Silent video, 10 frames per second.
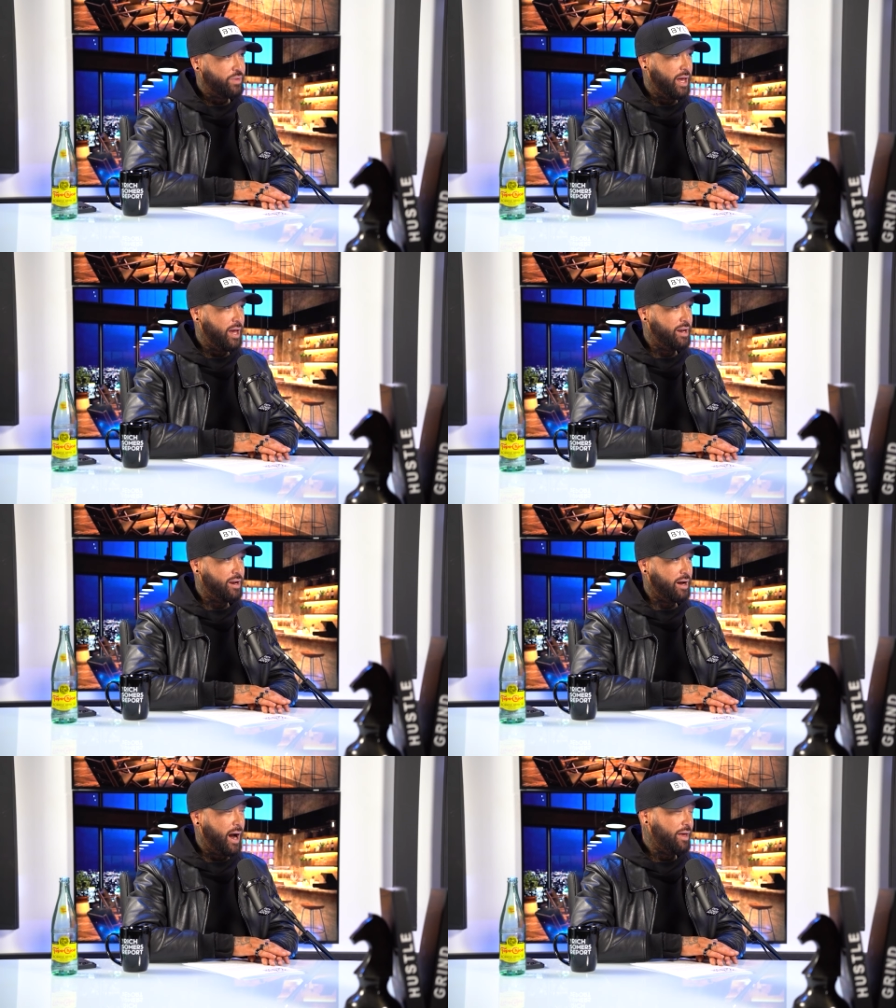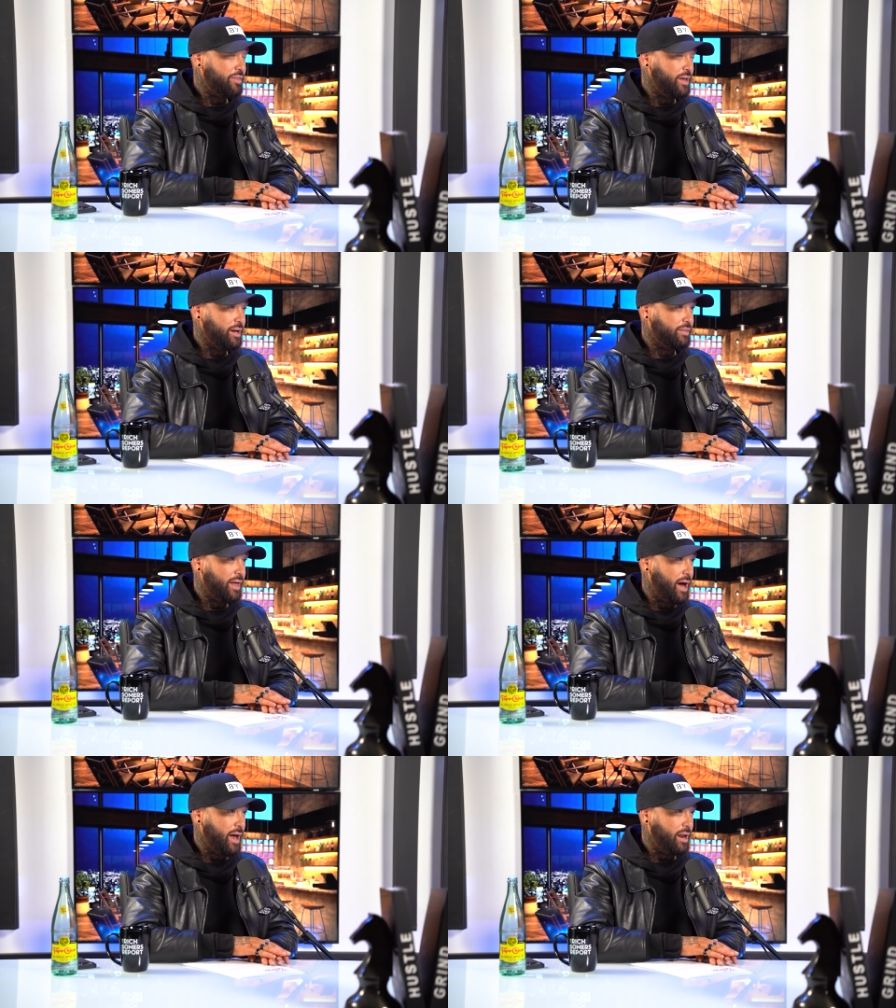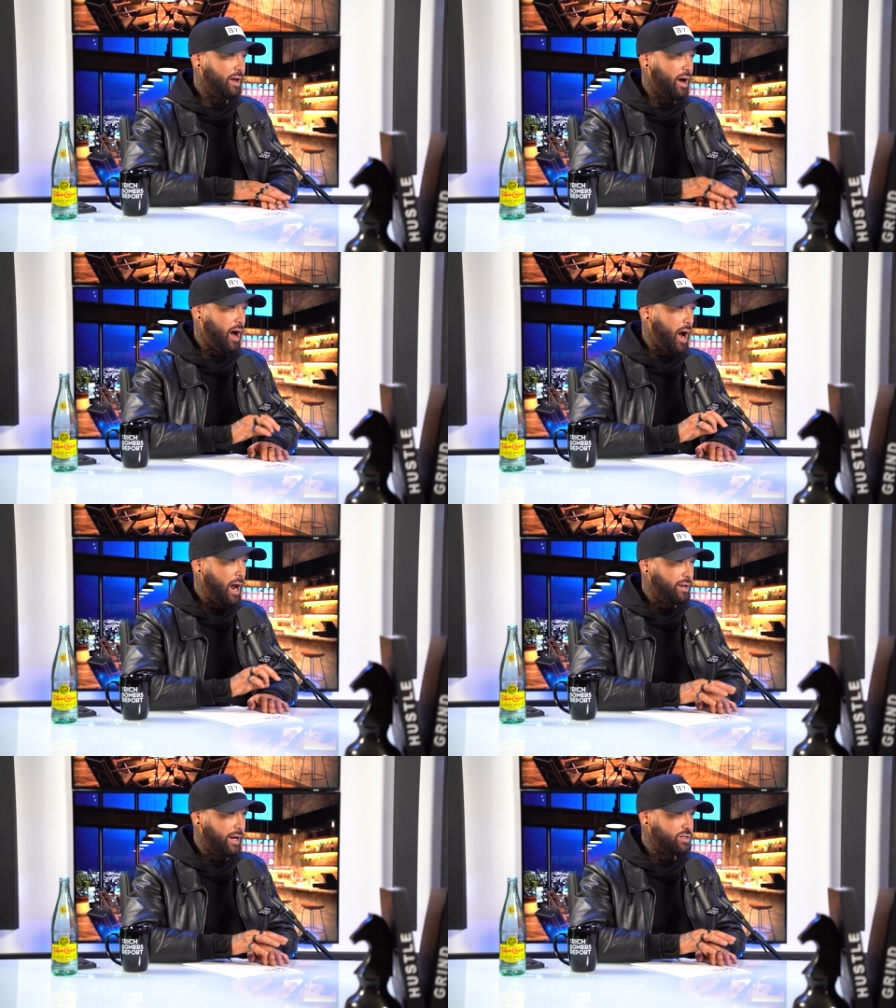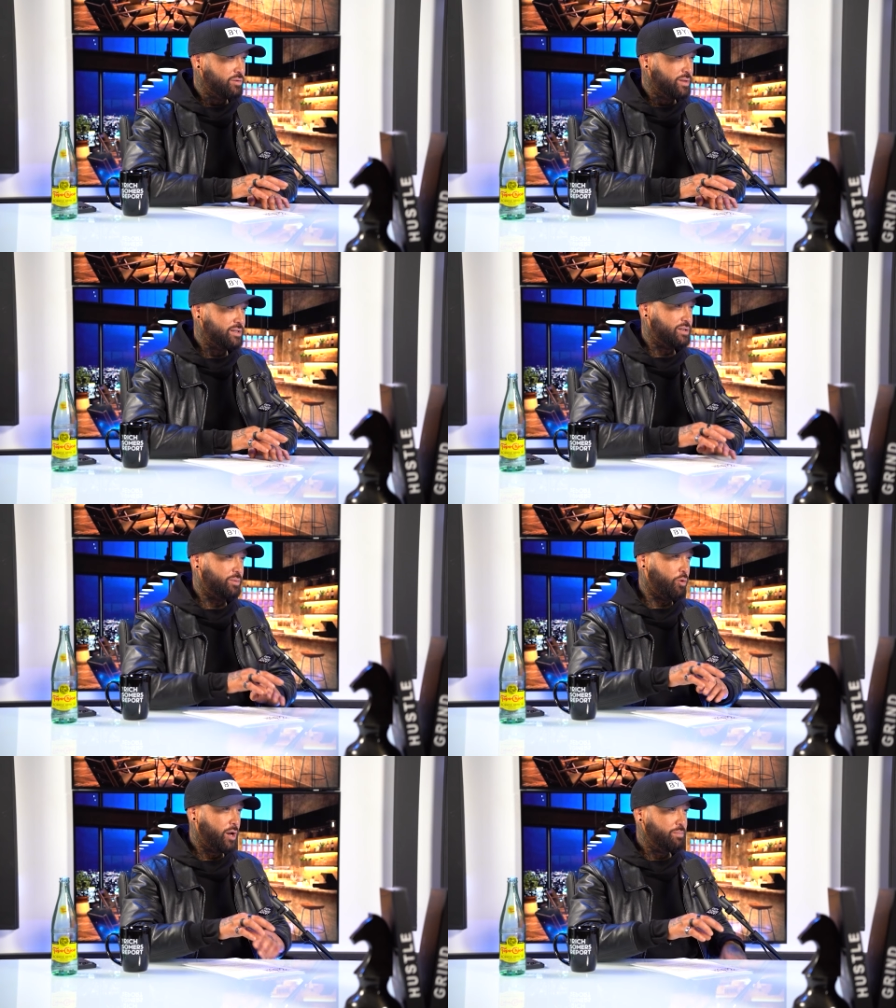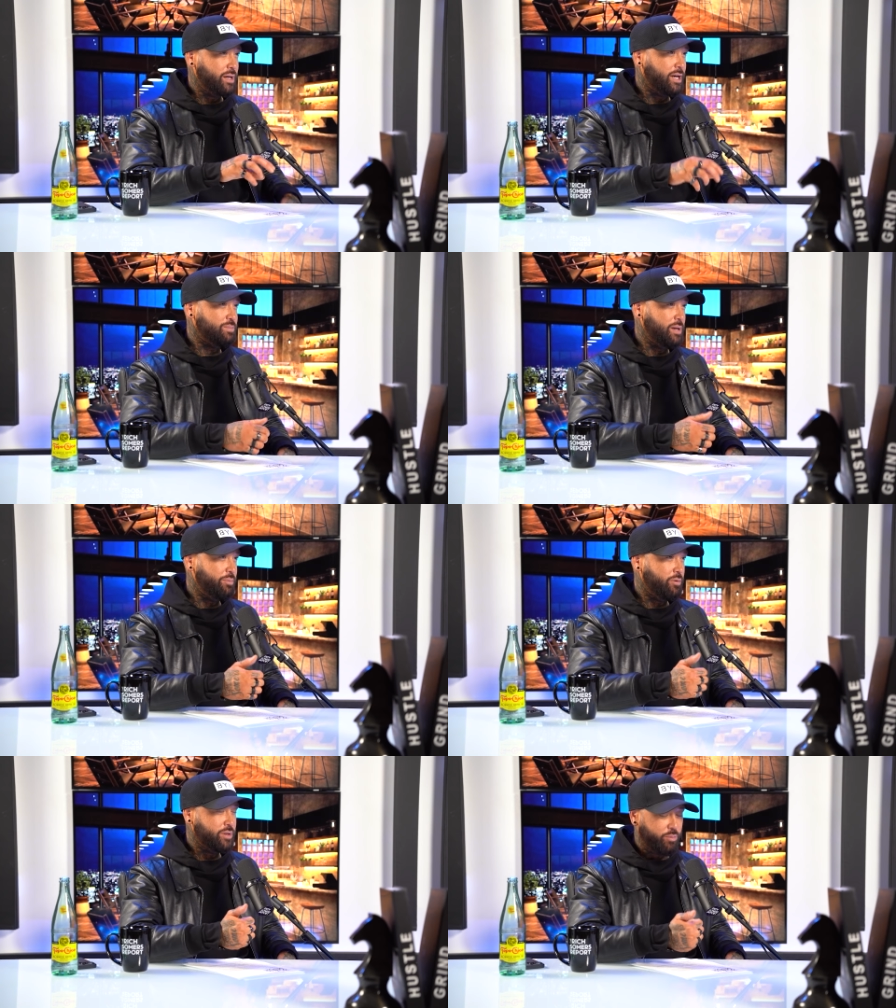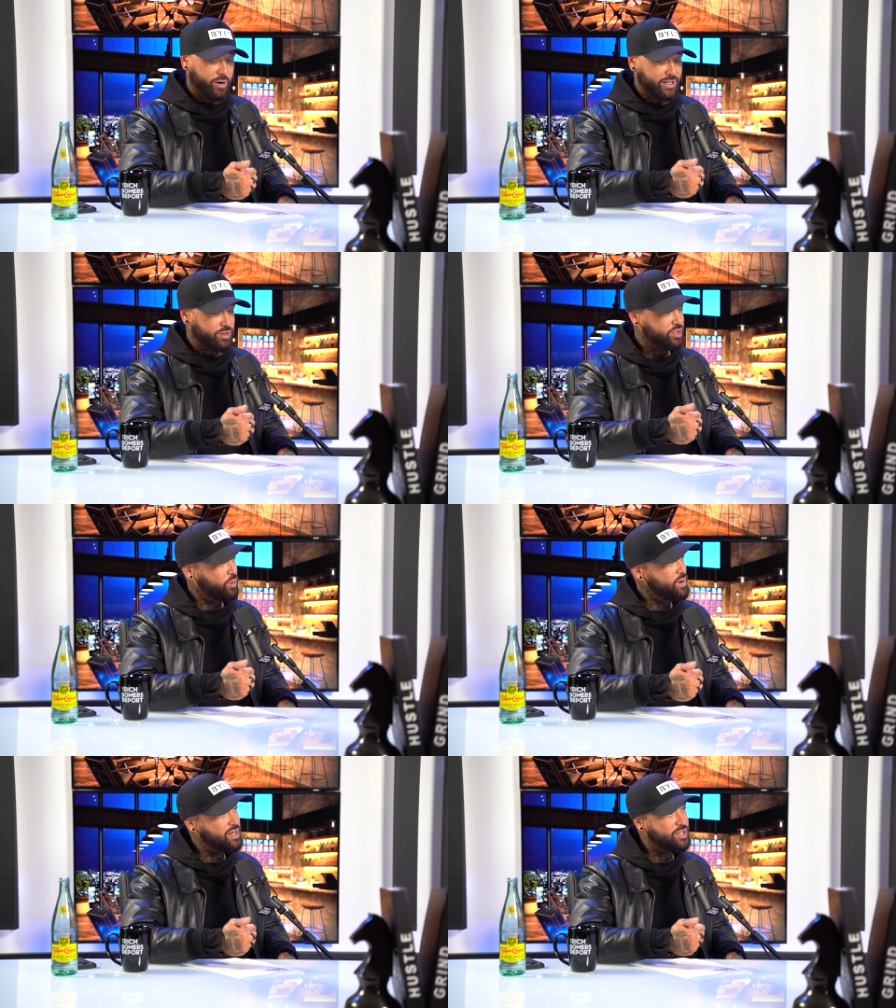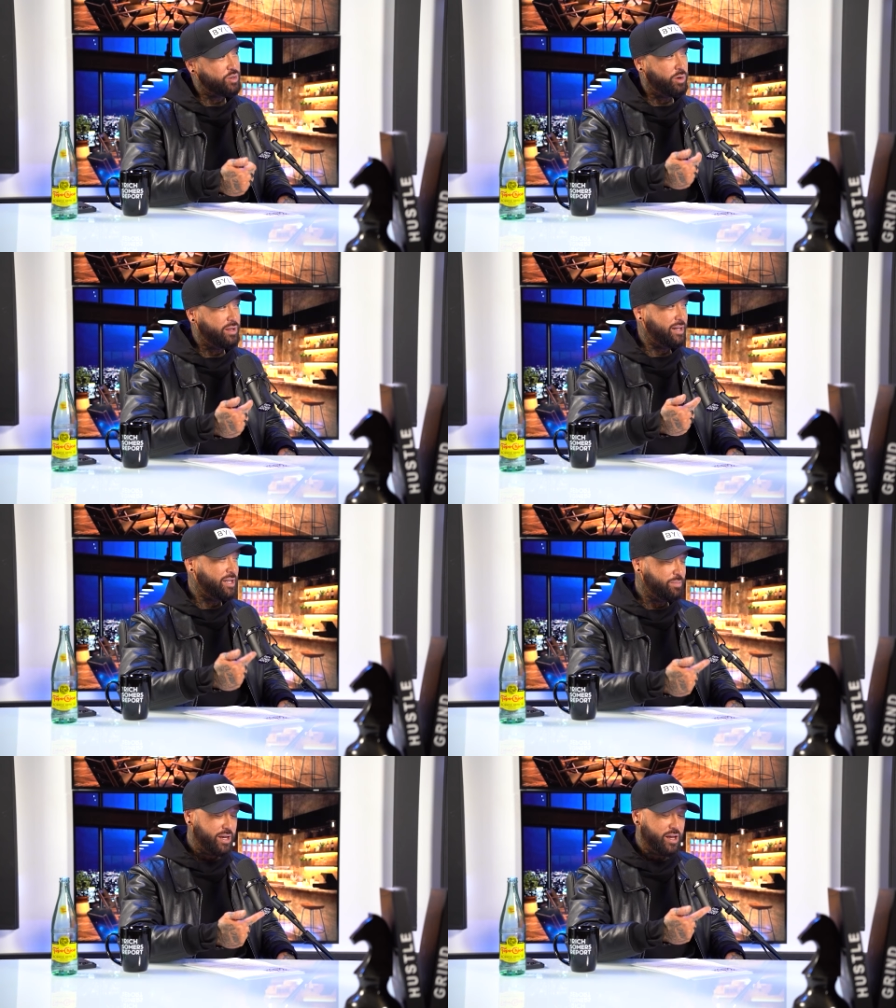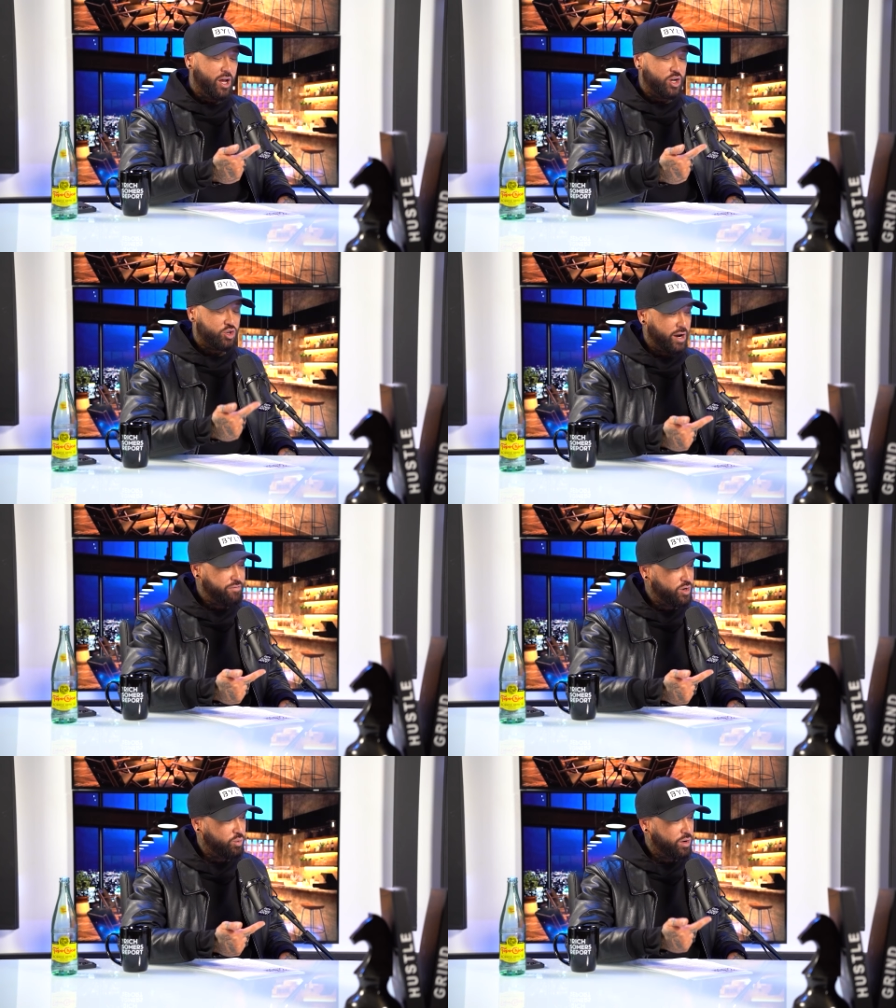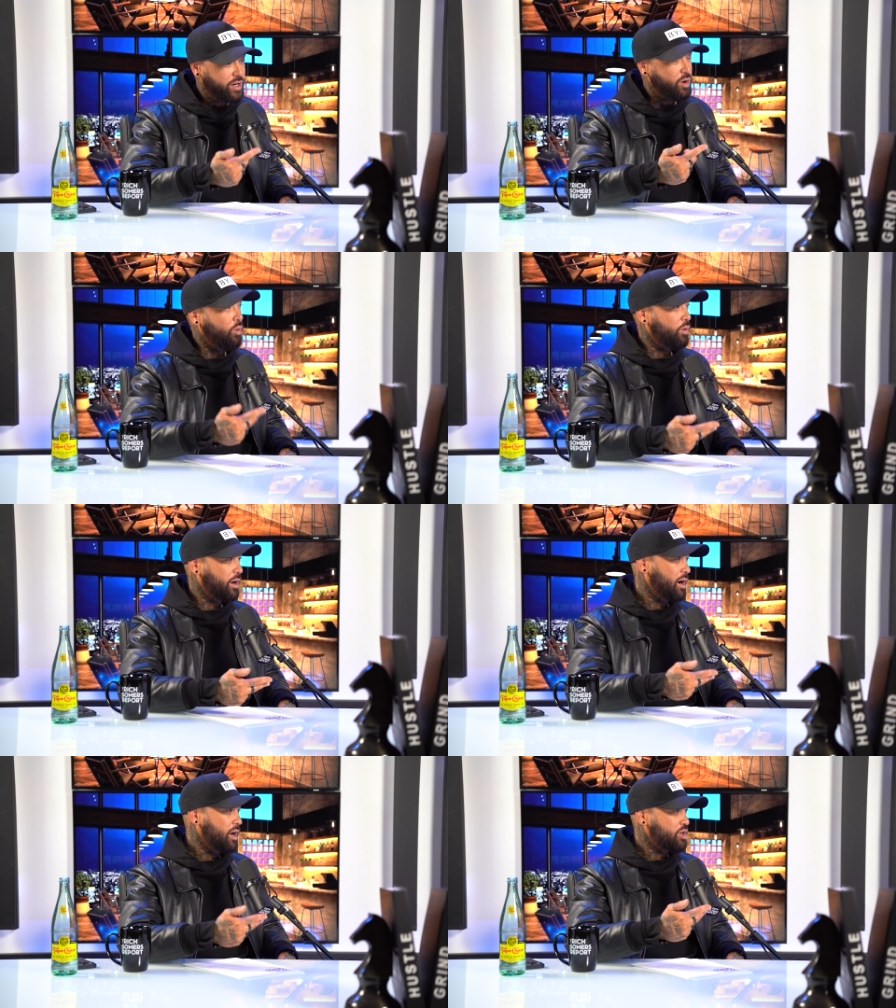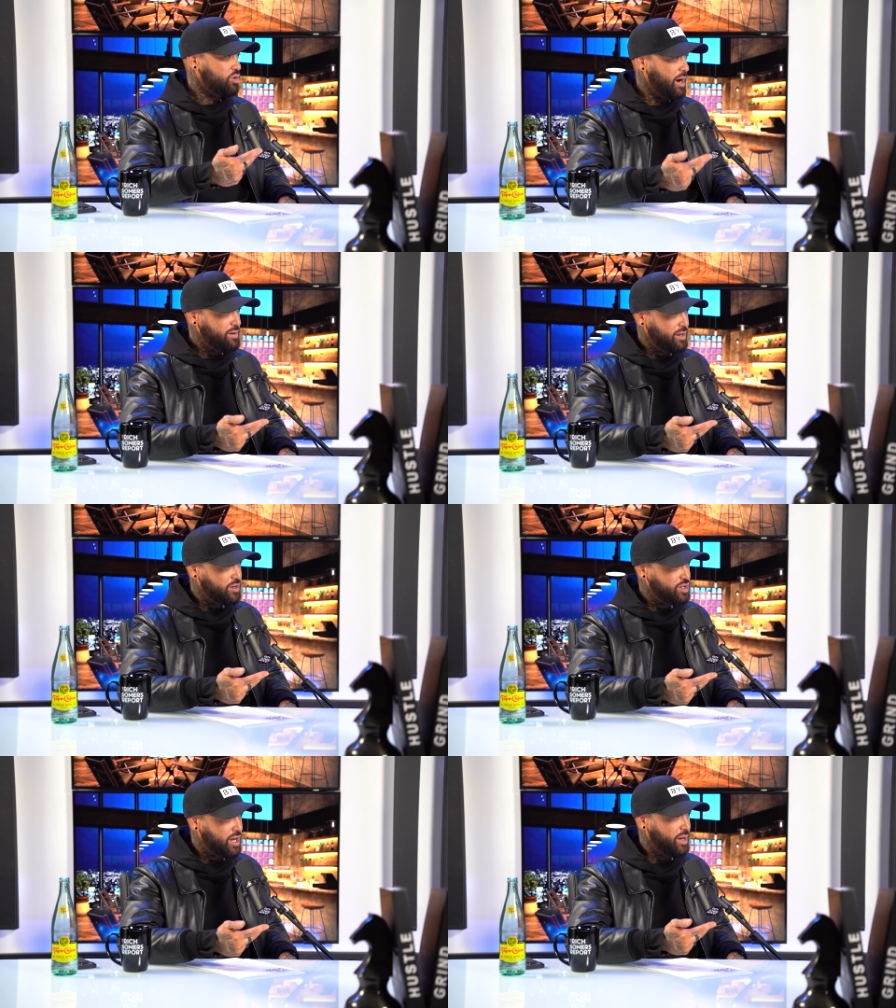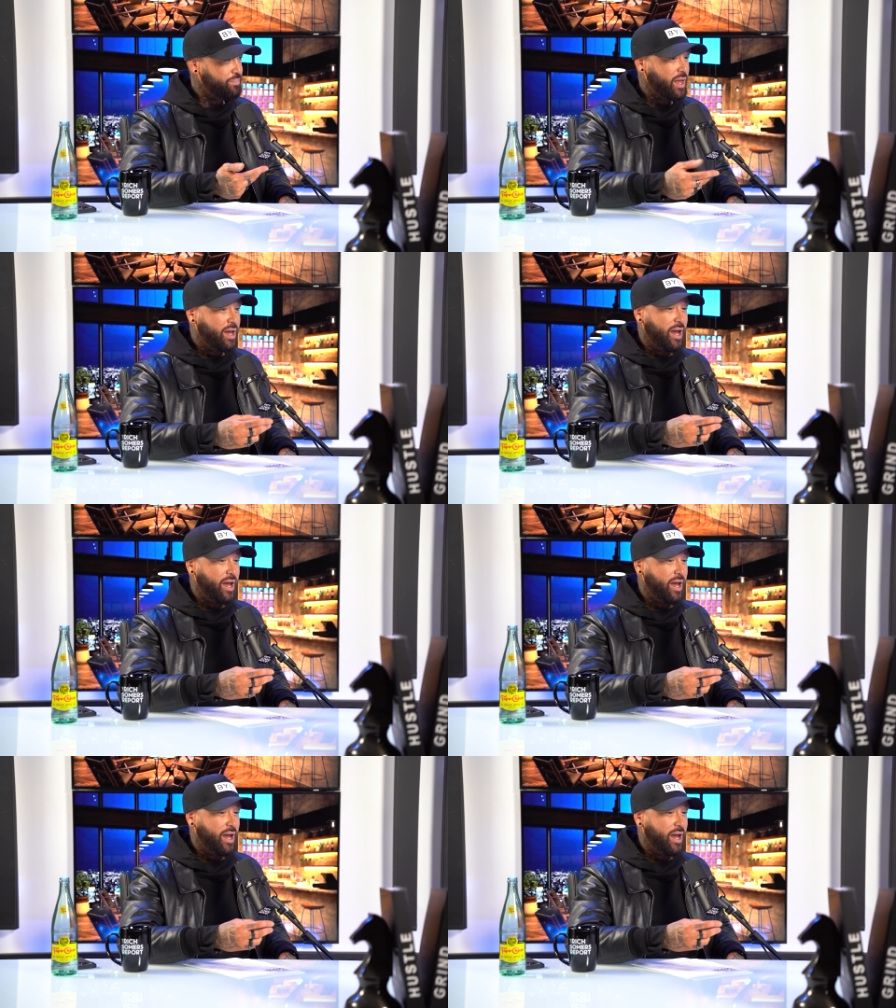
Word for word: And I think that I like doing these in the morning because people in the morning, especially on weekdays, are more likely to be driving to work or driving to the gym,